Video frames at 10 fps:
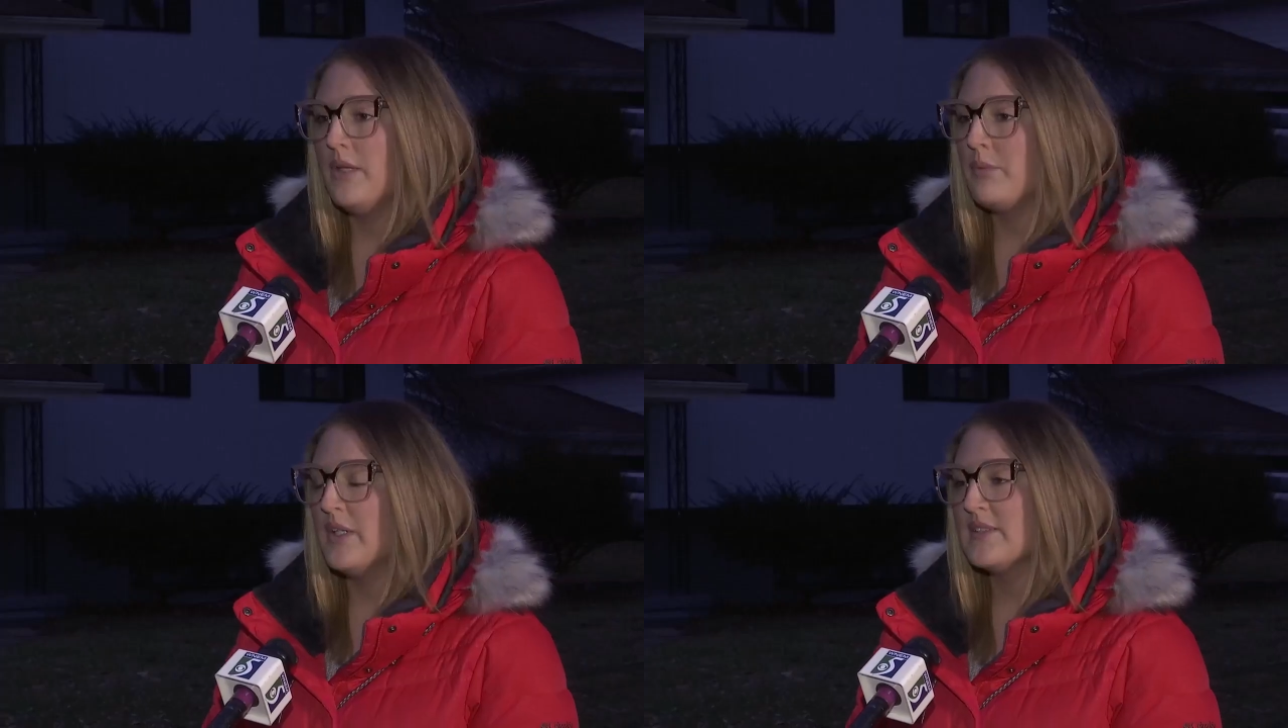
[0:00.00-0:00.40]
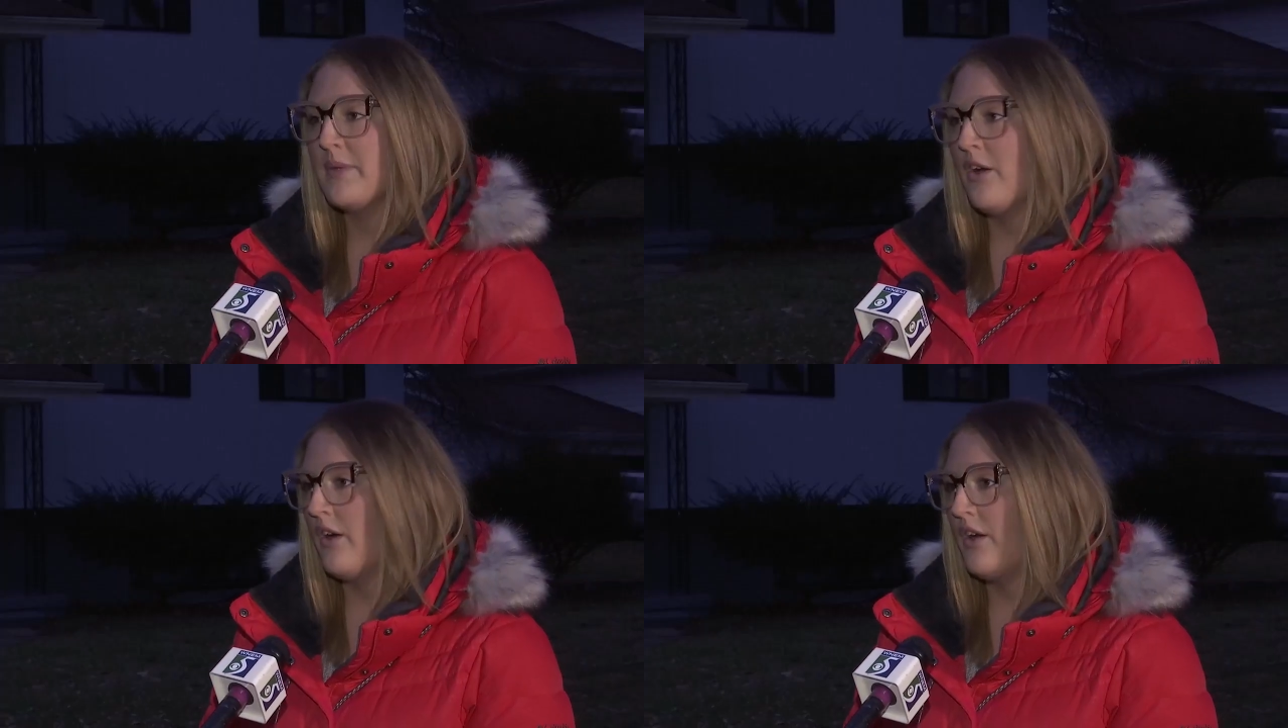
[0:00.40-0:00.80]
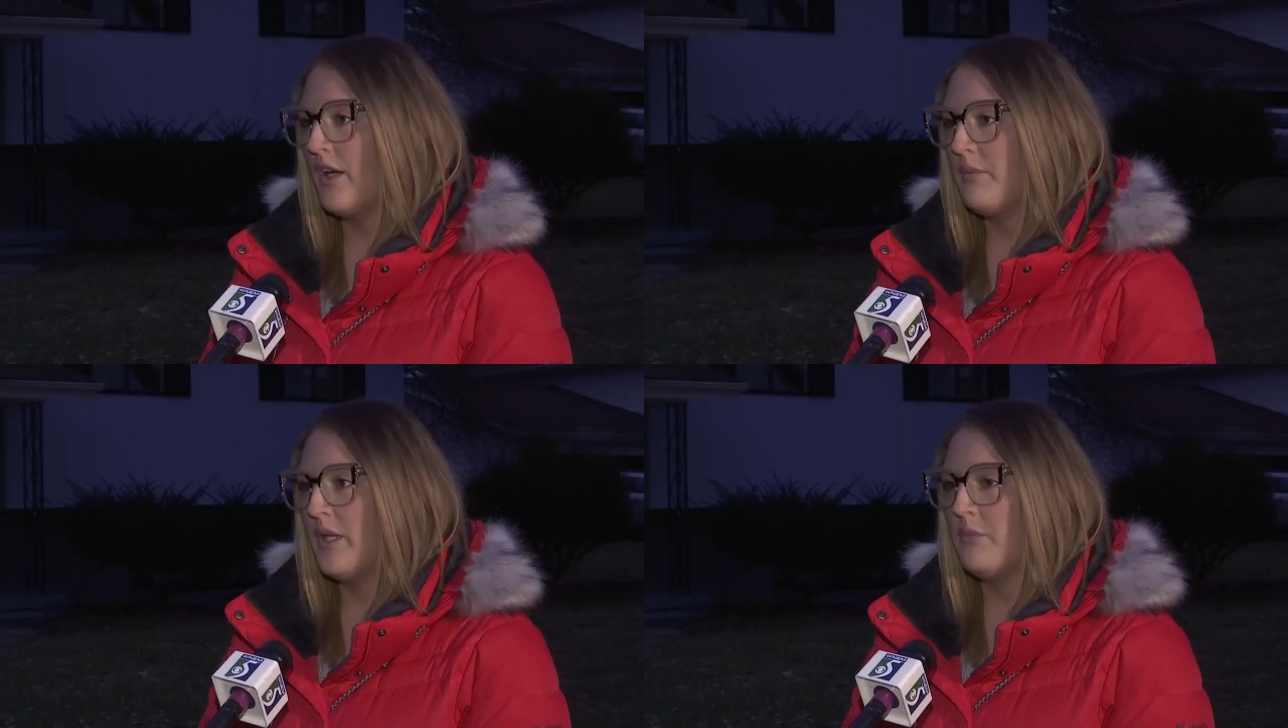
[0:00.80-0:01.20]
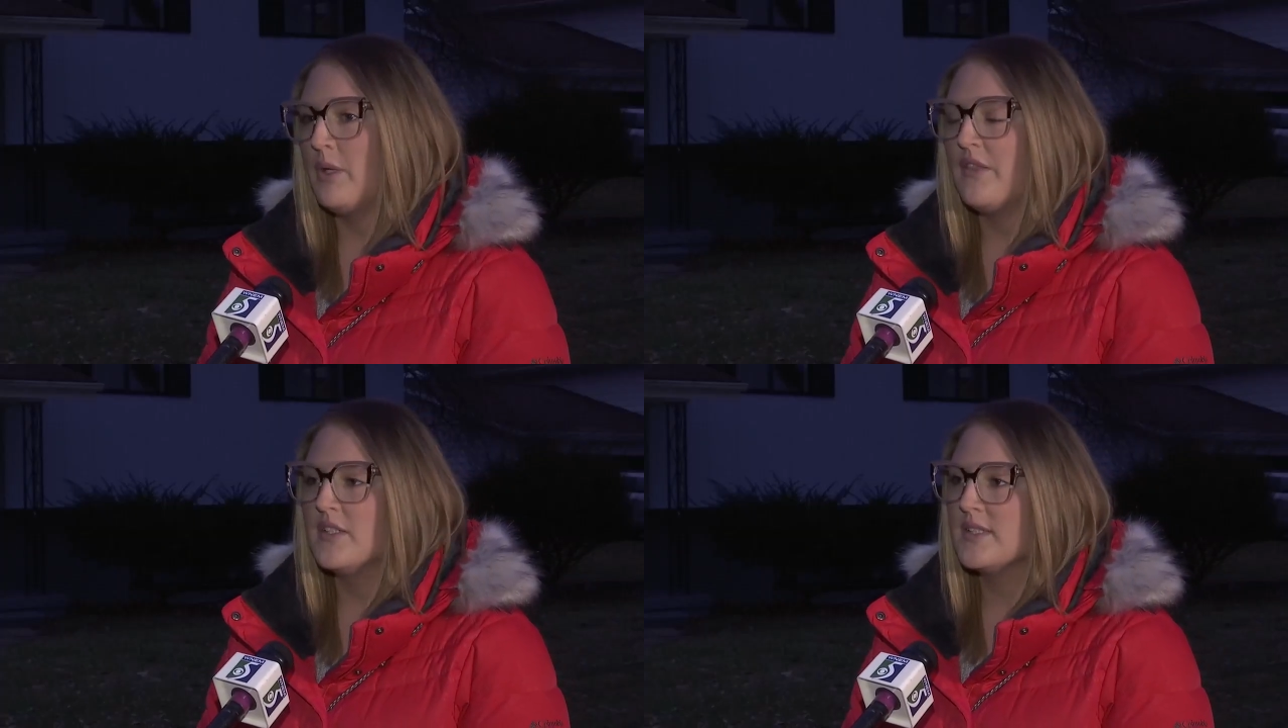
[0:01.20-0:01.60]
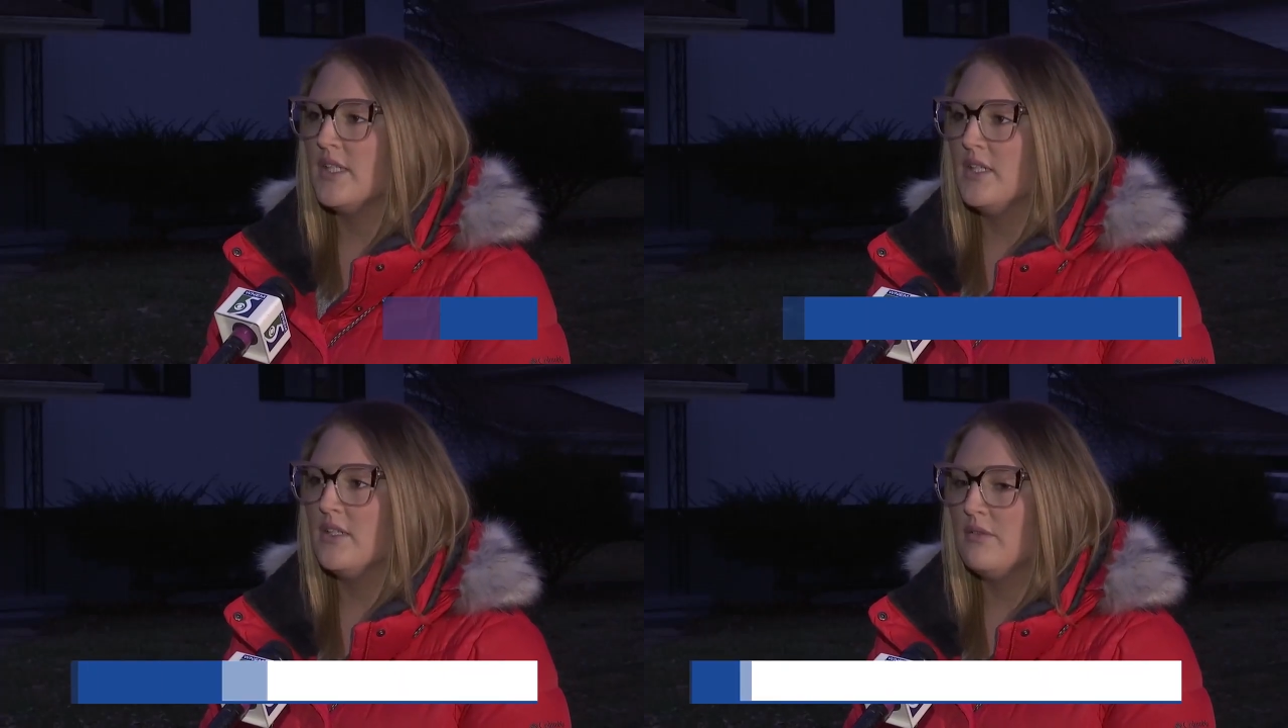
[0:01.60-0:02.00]
It breaks my heart. I mean, I bought this
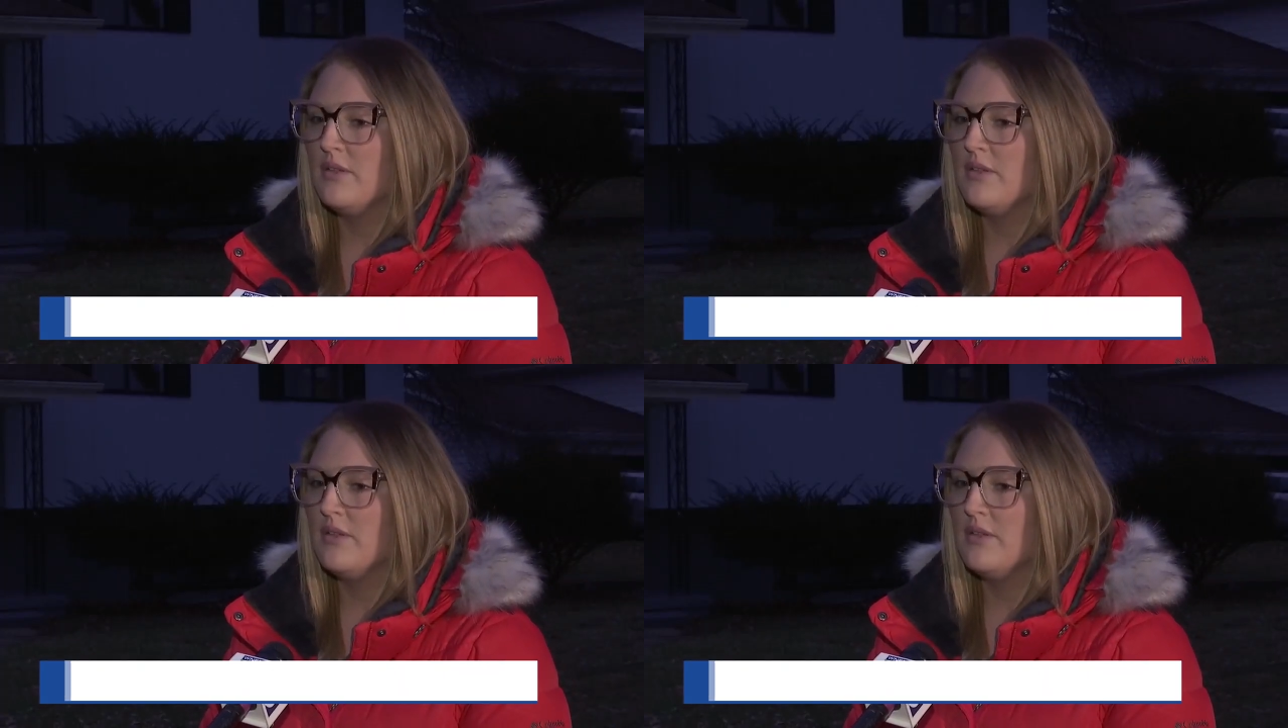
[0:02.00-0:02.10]
kit,